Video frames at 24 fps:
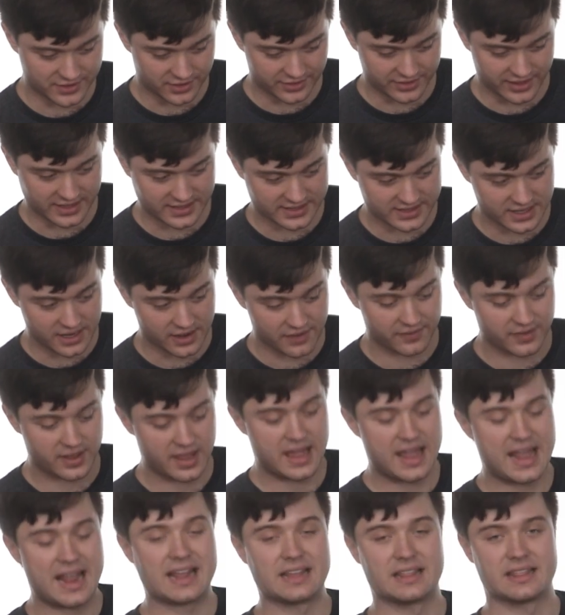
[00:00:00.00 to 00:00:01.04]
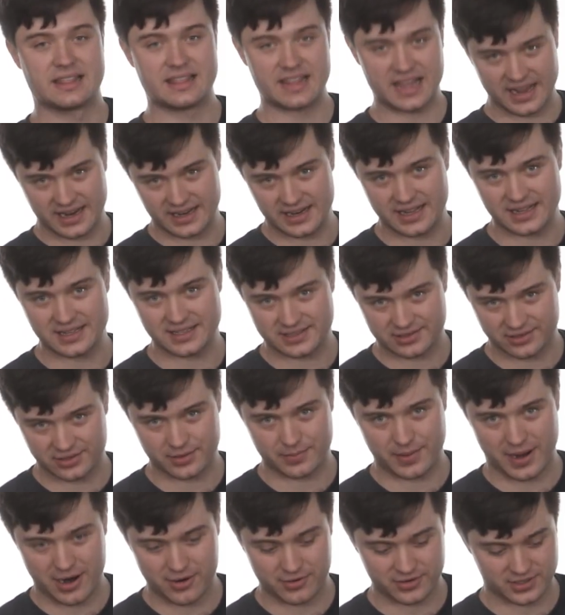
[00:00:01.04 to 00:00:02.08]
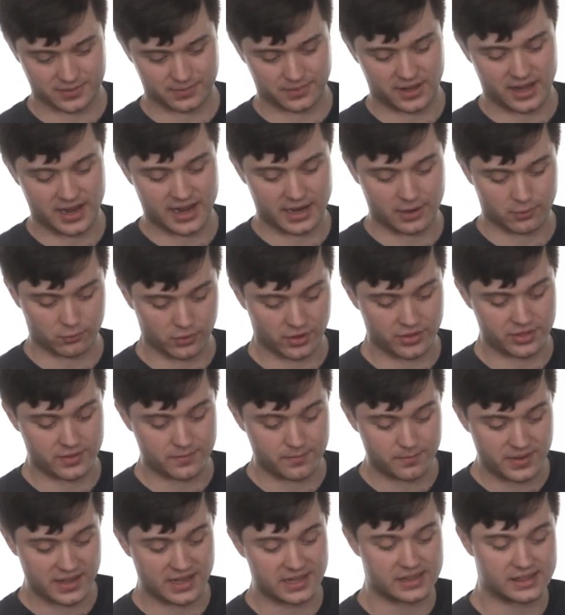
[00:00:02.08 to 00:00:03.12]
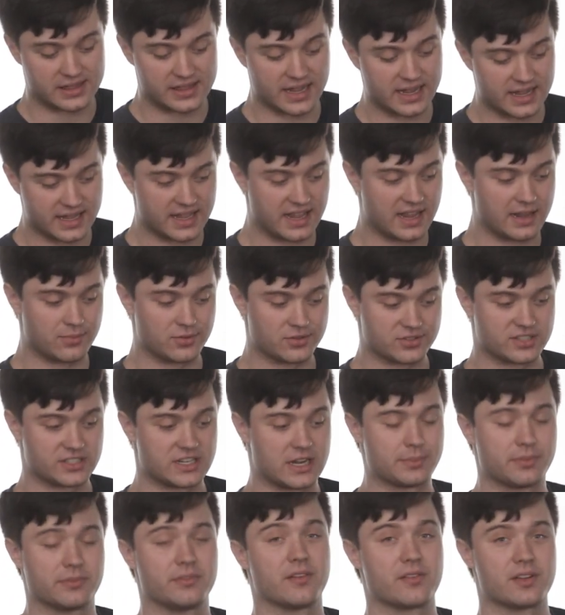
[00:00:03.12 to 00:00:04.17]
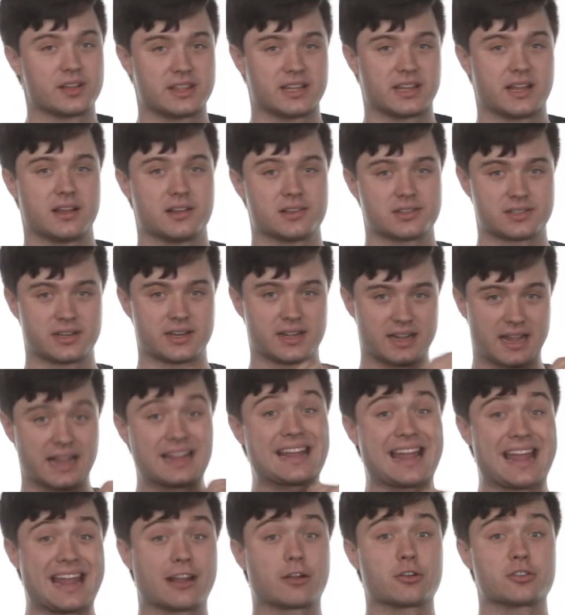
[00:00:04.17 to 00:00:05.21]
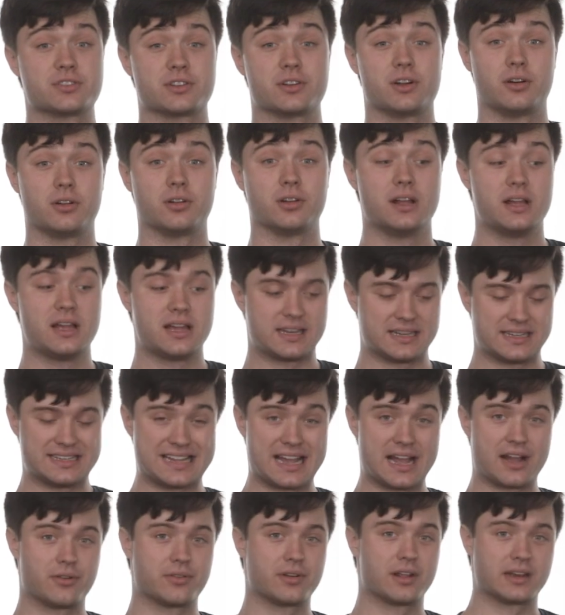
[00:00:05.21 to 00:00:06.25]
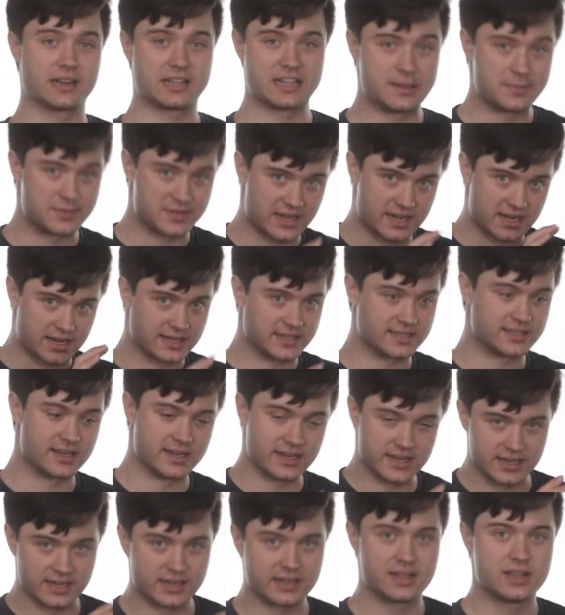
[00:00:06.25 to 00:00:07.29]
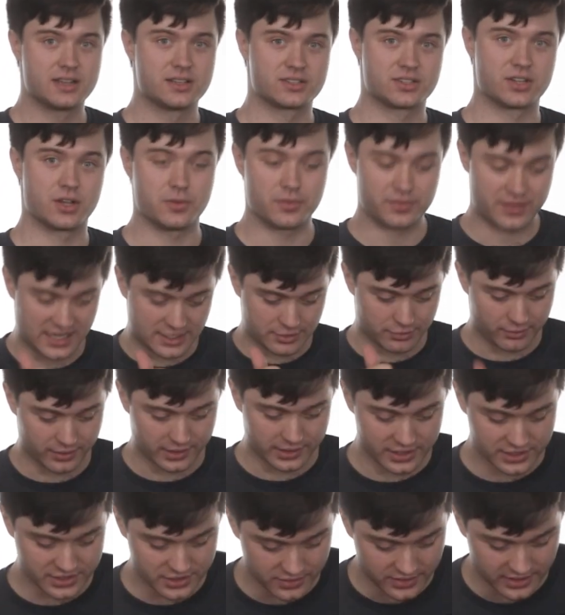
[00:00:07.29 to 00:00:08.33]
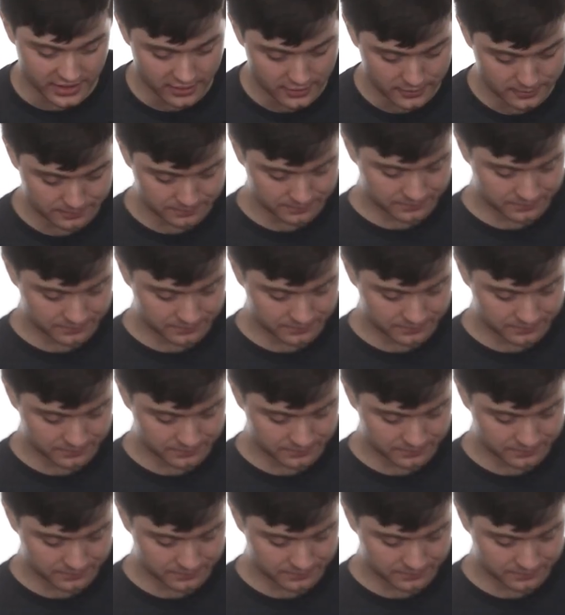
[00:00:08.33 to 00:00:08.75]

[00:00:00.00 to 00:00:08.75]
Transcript: and all that stuff, and then install the power supply and run the big thick cables on top of everything else, and it like anchors it all down and keeps it nice and neat. So that's what we're gonna do here.